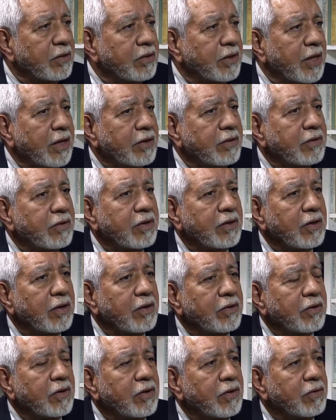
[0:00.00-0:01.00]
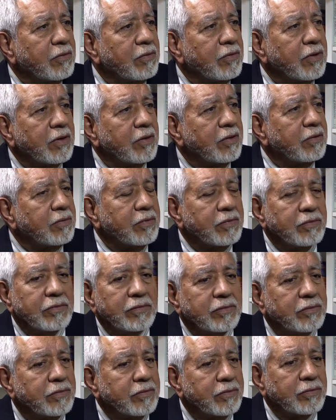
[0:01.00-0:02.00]
Then, you know,
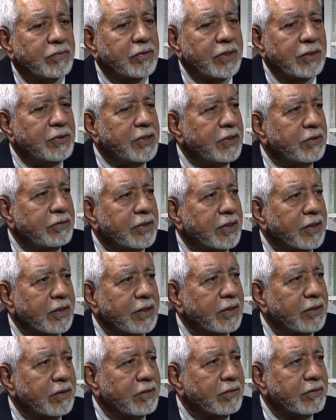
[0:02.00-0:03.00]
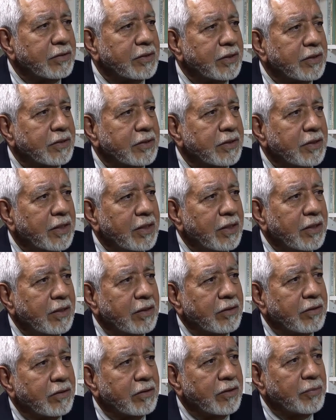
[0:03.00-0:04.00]
what are we doing? You know, is this
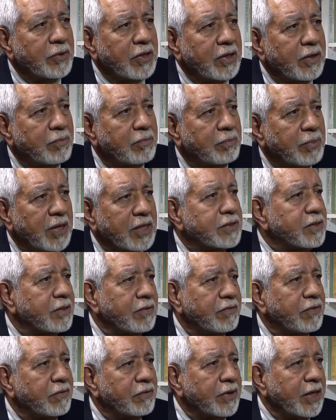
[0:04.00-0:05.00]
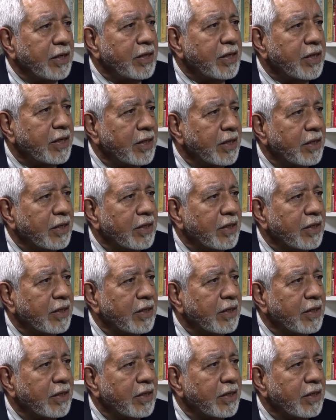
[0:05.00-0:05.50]
going to be best of three?